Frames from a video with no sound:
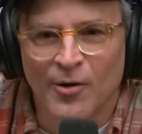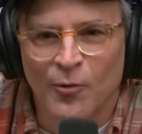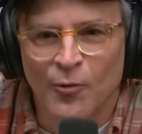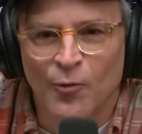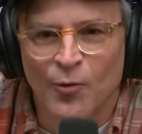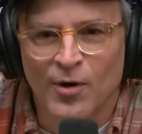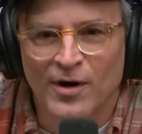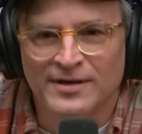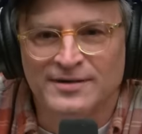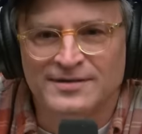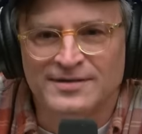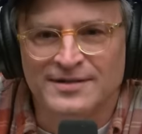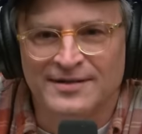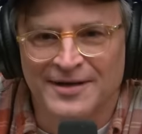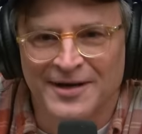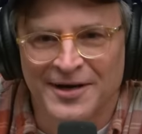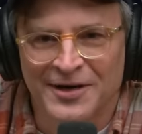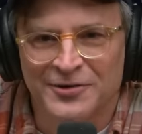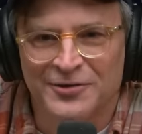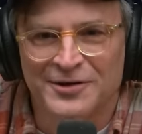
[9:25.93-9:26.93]
a once in
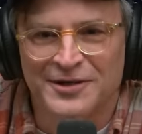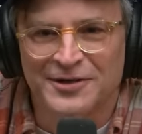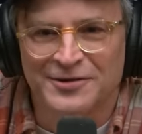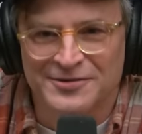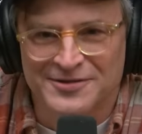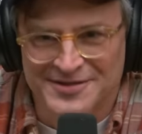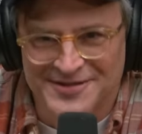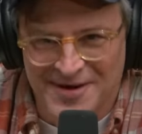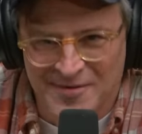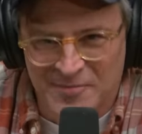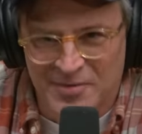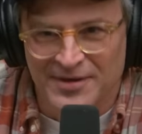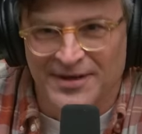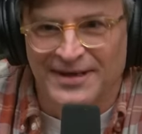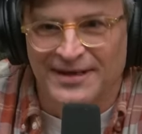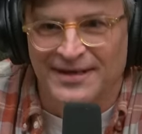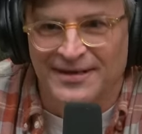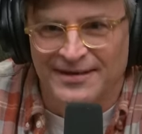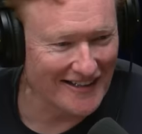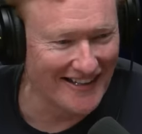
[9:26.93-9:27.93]
a hundred years
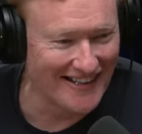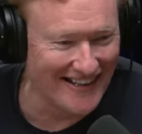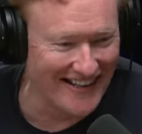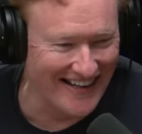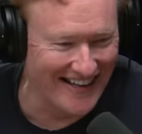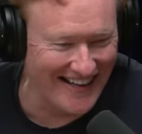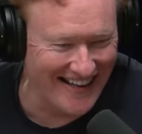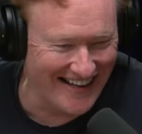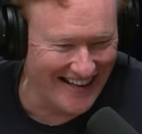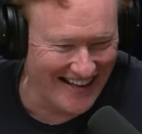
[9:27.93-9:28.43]
something. Yeah.